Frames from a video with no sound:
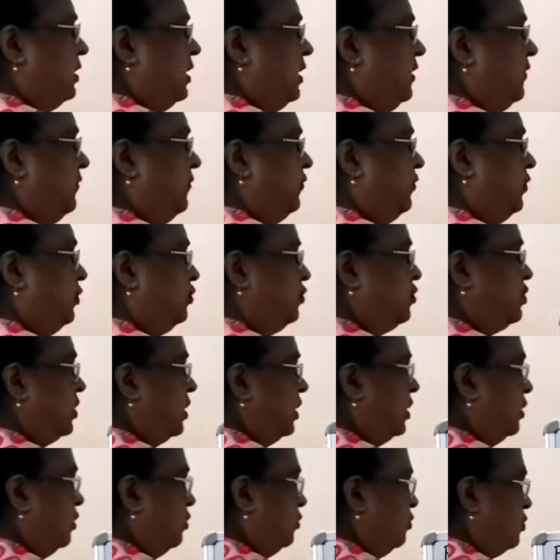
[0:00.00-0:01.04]
in
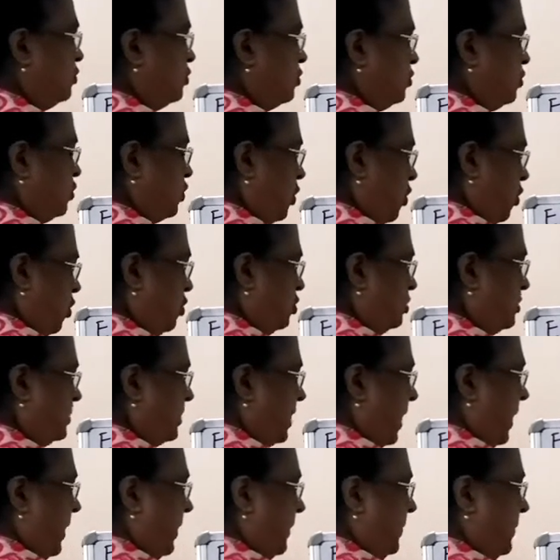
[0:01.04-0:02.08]
future to show
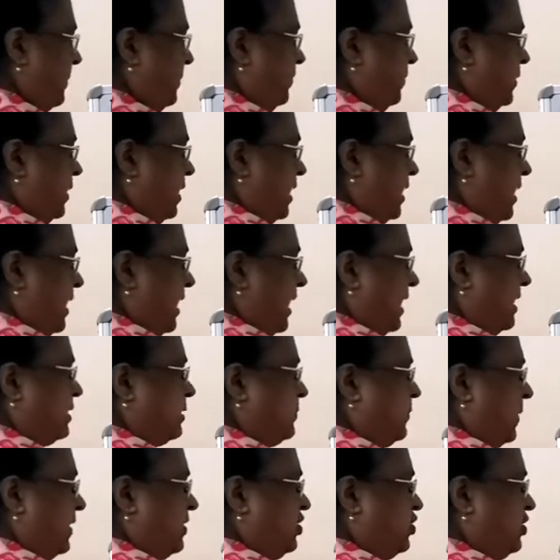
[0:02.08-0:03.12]
some
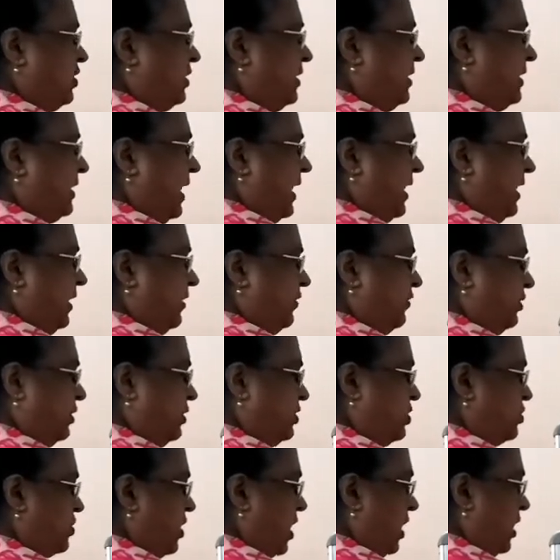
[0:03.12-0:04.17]
special
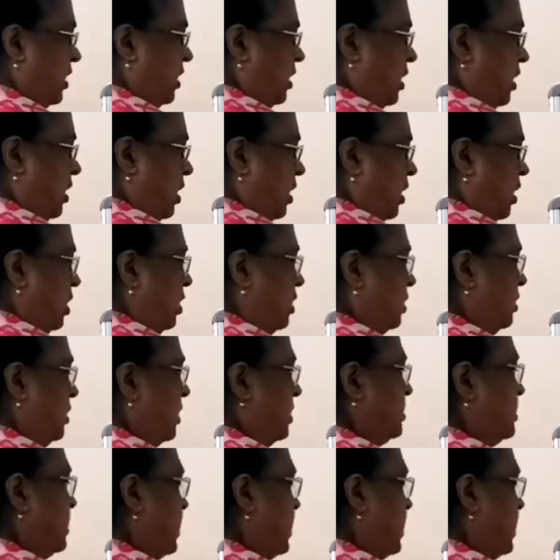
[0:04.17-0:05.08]
characteristic. This